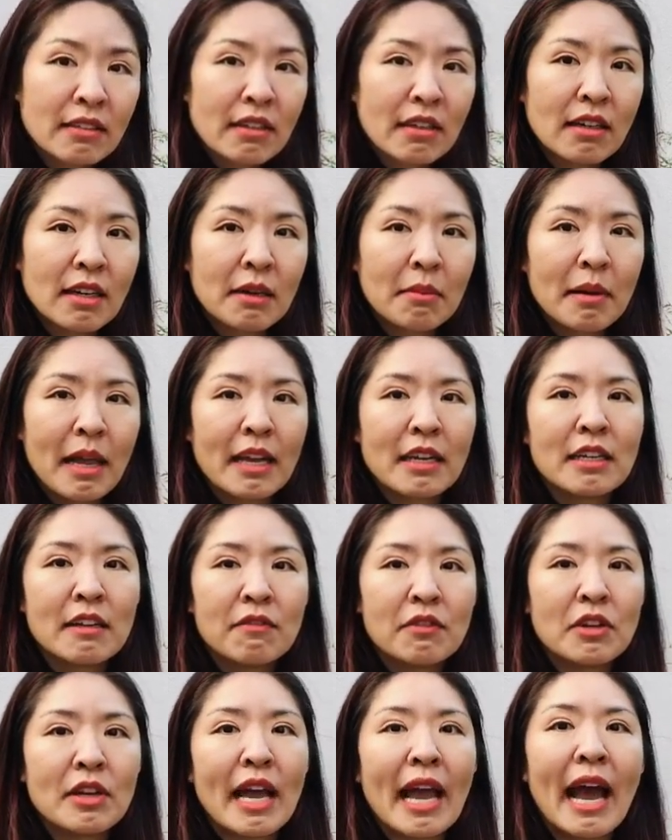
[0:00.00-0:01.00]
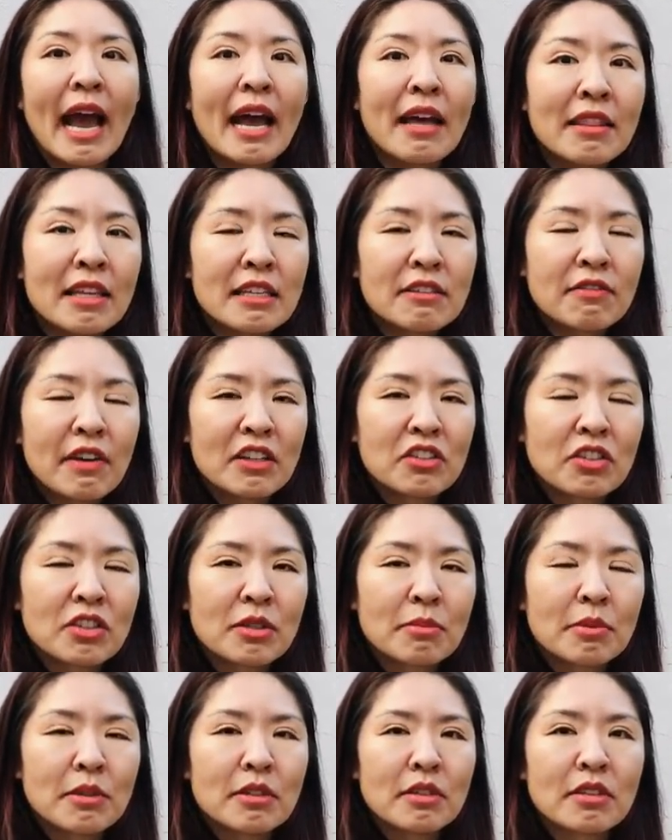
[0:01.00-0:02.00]
Um, and if you add these
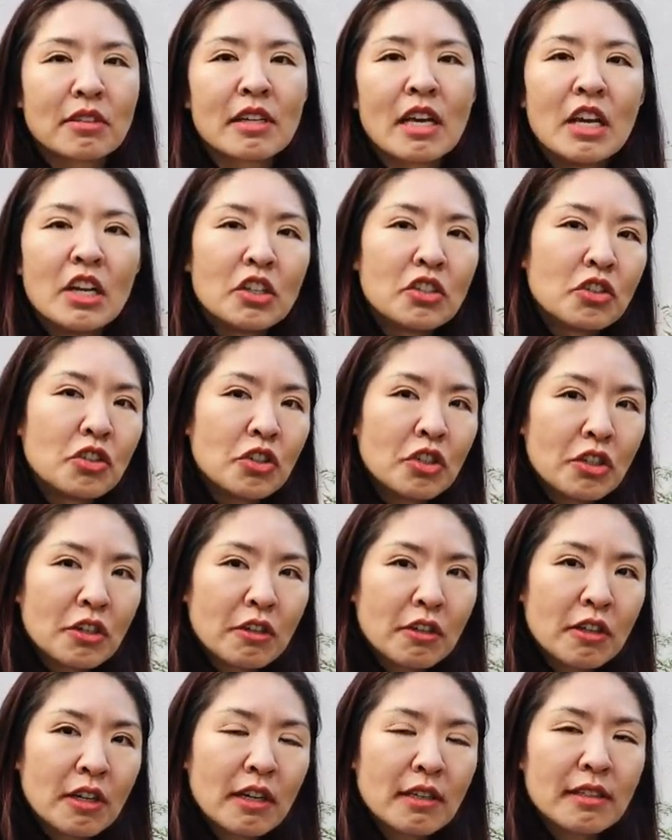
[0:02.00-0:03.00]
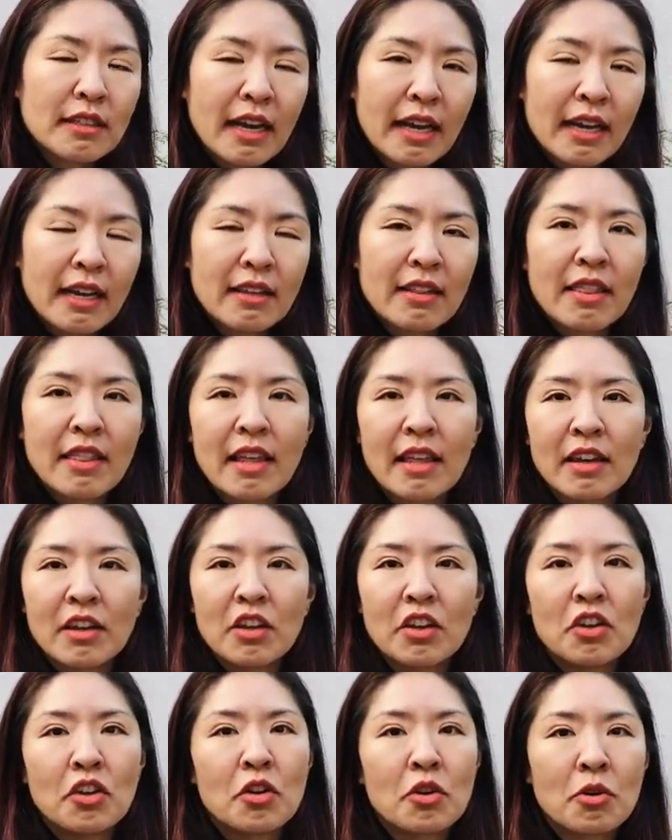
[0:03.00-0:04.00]
vegetables to your diet, then
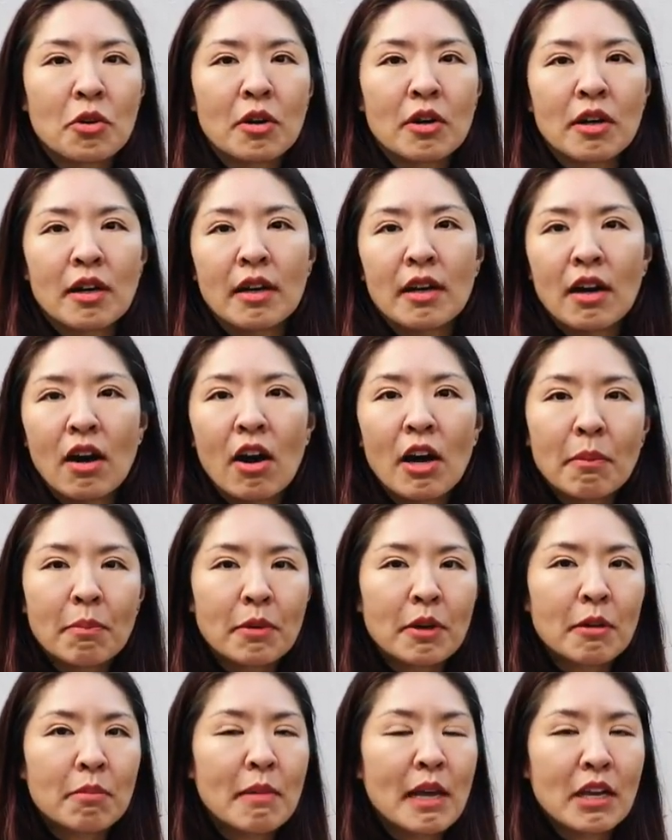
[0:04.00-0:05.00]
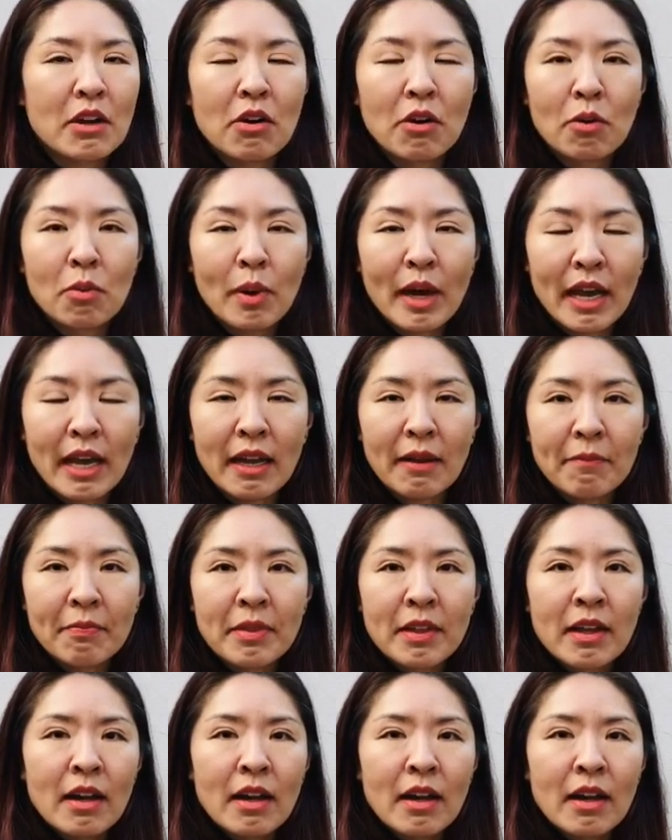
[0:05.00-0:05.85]
your heartburn may go away.